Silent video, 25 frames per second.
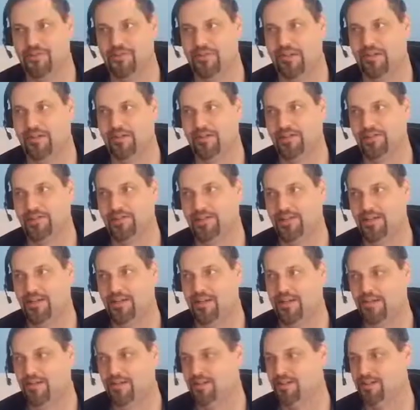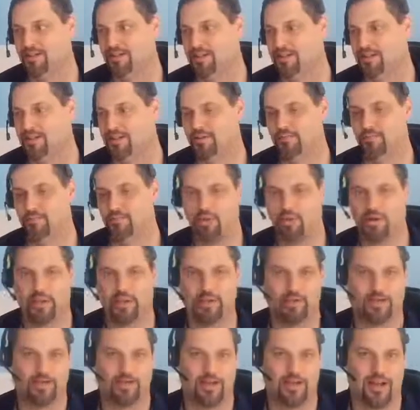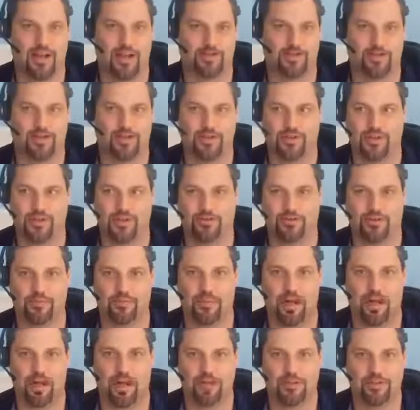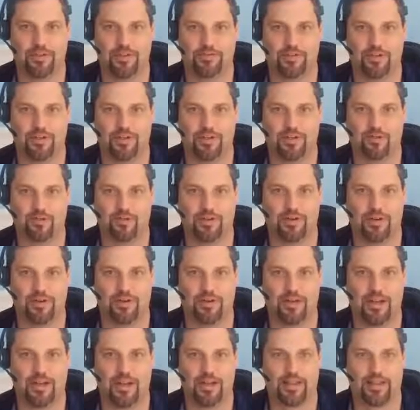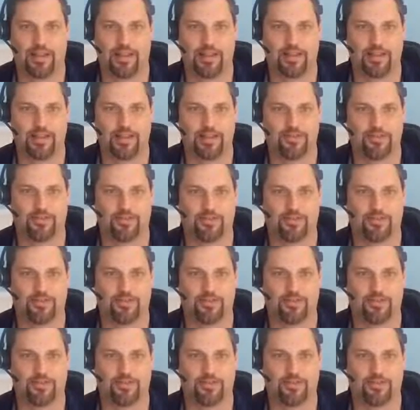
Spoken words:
you, John. Good morning or afternoon, everybody, depending on where you're at. Thank you